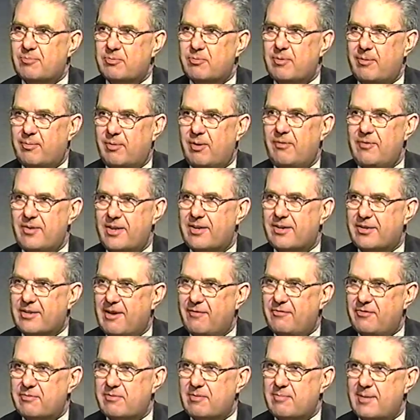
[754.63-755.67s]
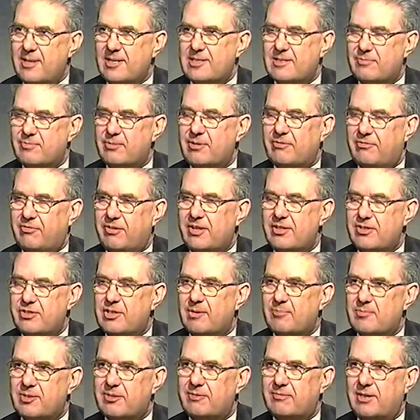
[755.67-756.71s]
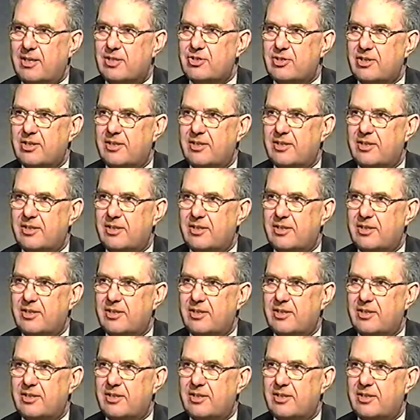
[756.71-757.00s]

We were over there enough that we made some real friendships in Russia.